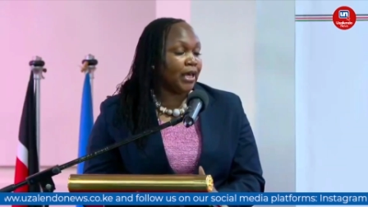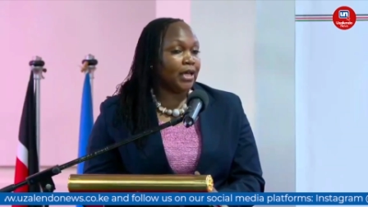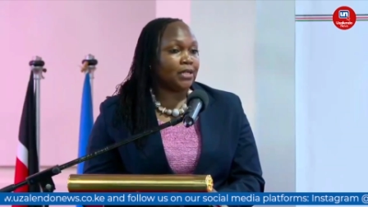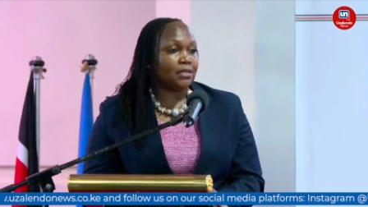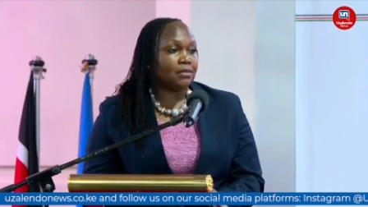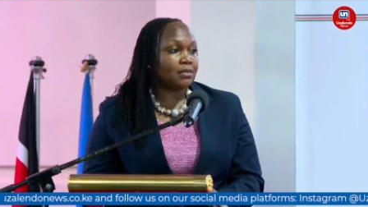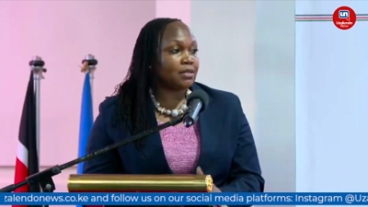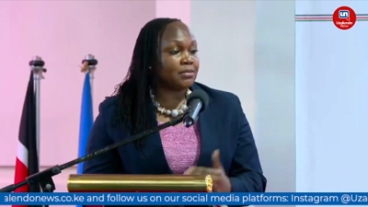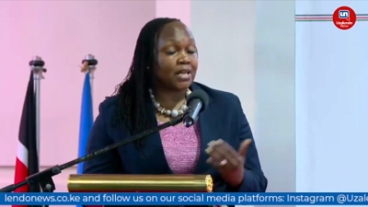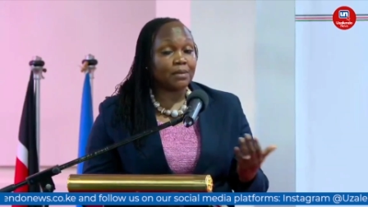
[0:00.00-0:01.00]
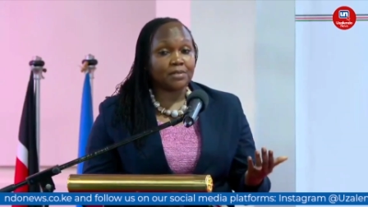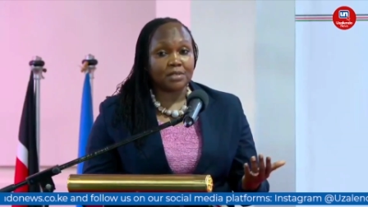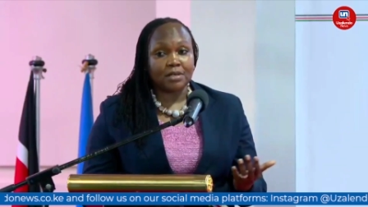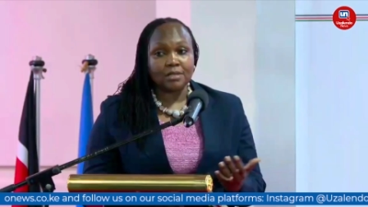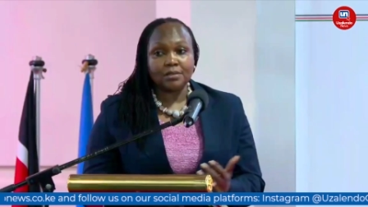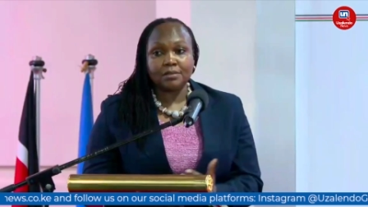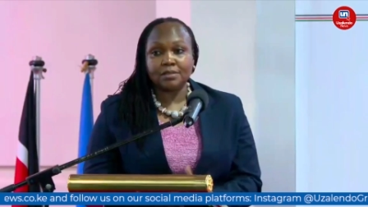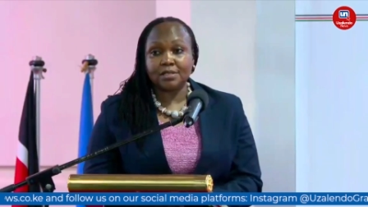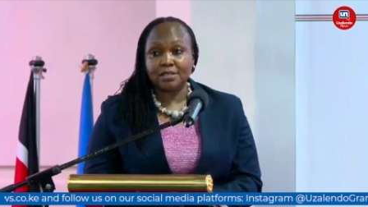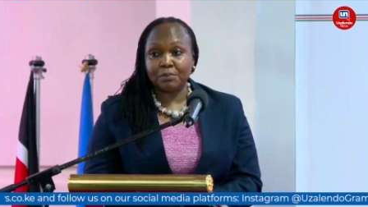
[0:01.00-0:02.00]
and sometimes the
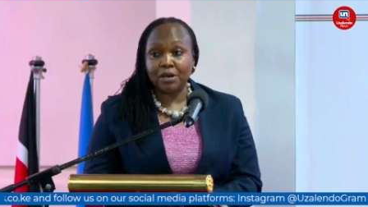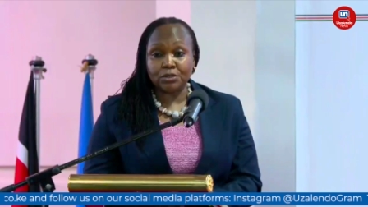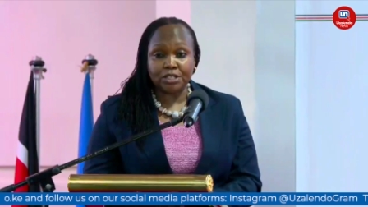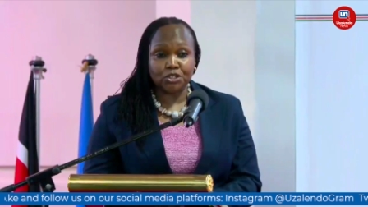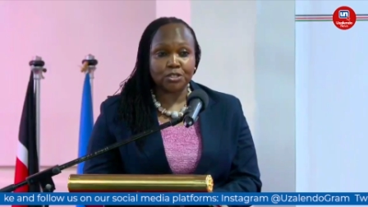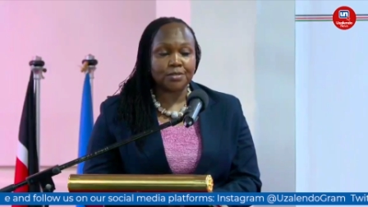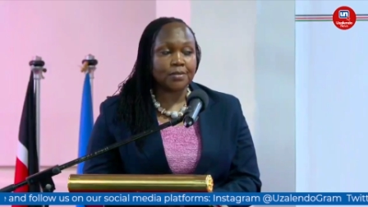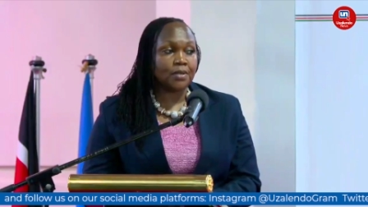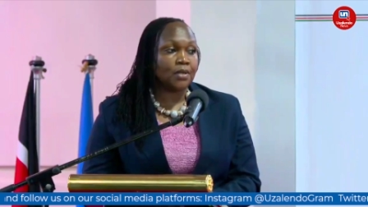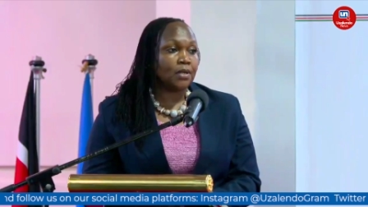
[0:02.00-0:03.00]
system outages,